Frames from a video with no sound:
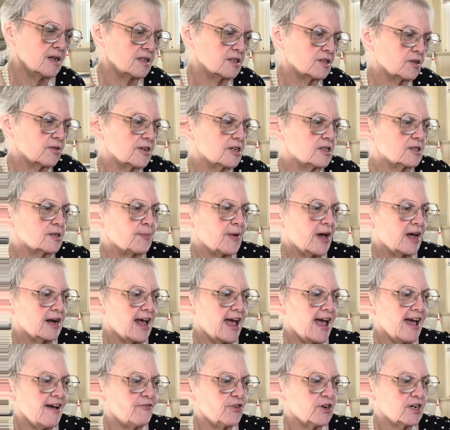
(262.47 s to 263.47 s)
there's about
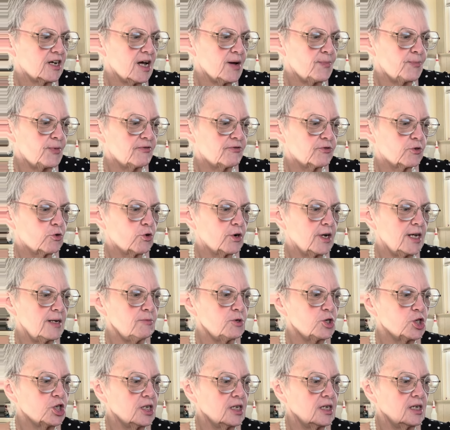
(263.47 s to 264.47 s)
half a cup of
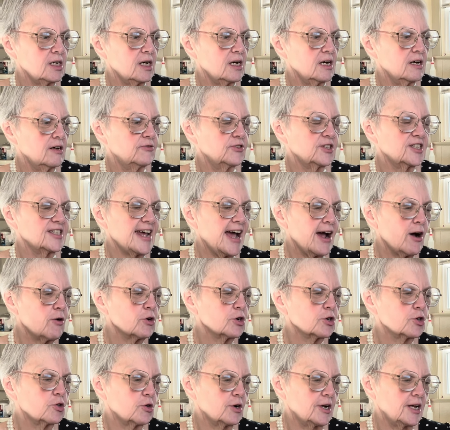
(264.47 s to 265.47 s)
sour
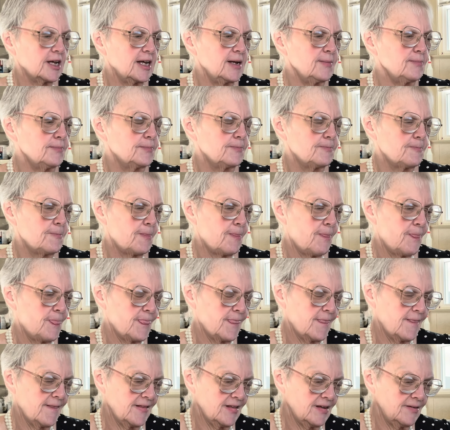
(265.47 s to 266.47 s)
cream.
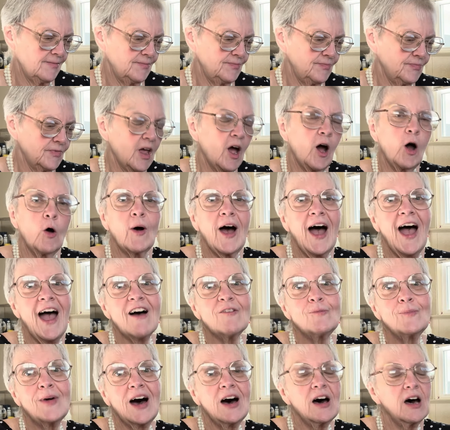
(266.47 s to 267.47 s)
Oh, I have
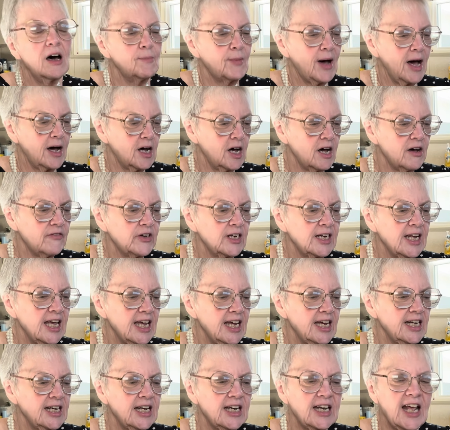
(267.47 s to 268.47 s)
my oven
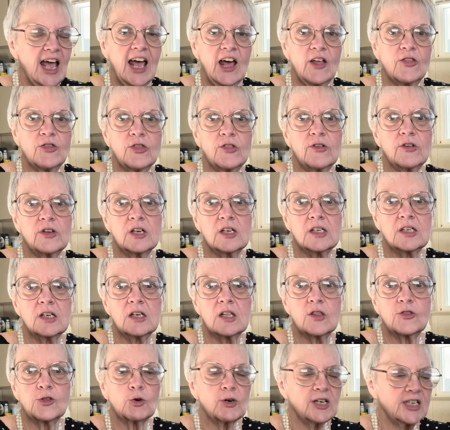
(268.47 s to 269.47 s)
heated at
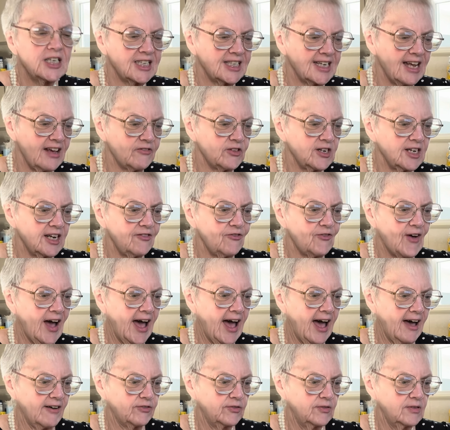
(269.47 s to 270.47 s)

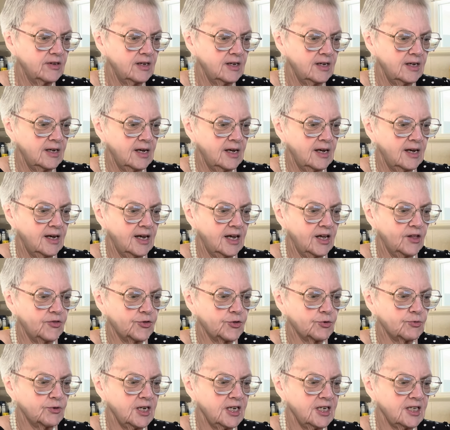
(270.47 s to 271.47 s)
375. At
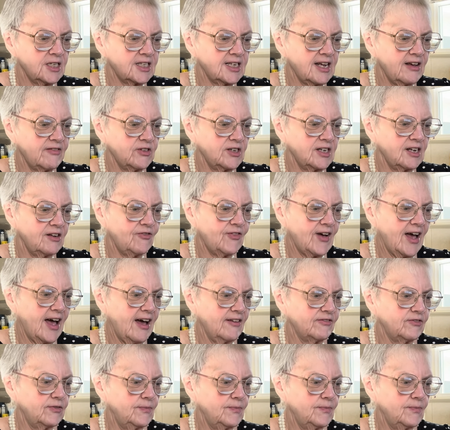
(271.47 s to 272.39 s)
375.